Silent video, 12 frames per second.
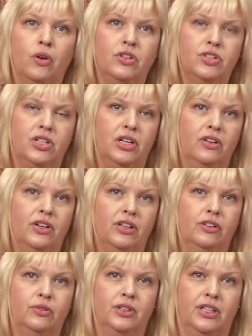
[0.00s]
all
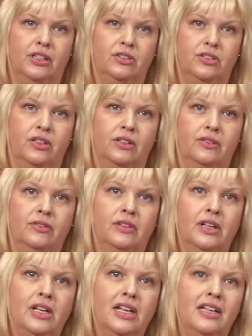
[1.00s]
children to education.
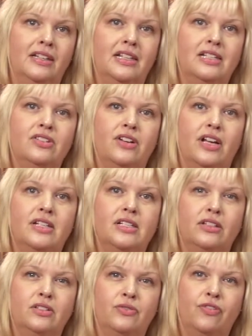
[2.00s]
This right
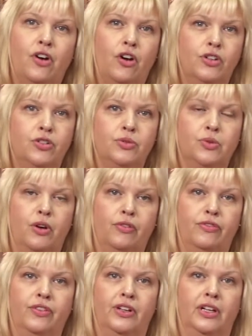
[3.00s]
is far too
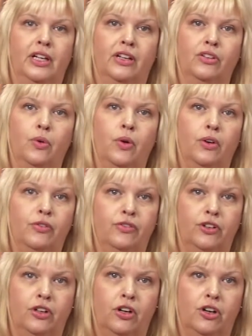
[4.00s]
often ignored
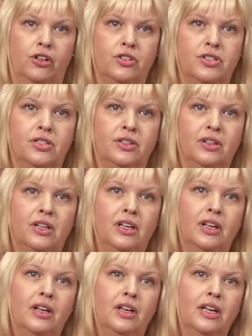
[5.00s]
for girls.
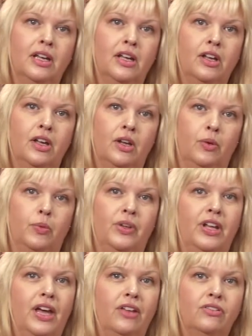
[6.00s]
With
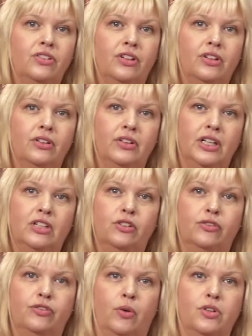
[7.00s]
the enter
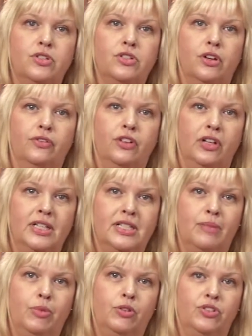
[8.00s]
into force of the
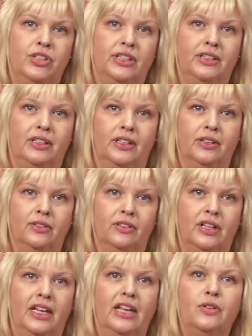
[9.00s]
Lisbon Treaty,
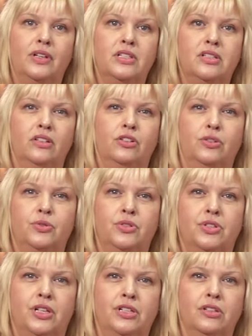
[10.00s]
the EU
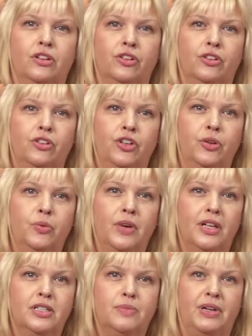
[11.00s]
institutions got new
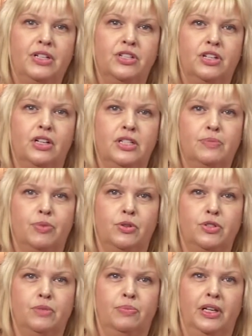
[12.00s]
and special
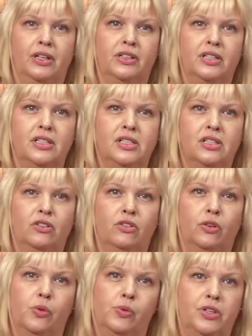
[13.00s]
responsibilities
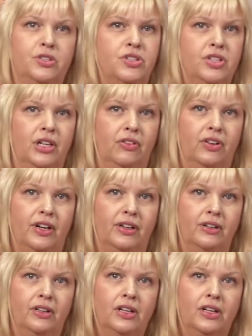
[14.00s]
towards children.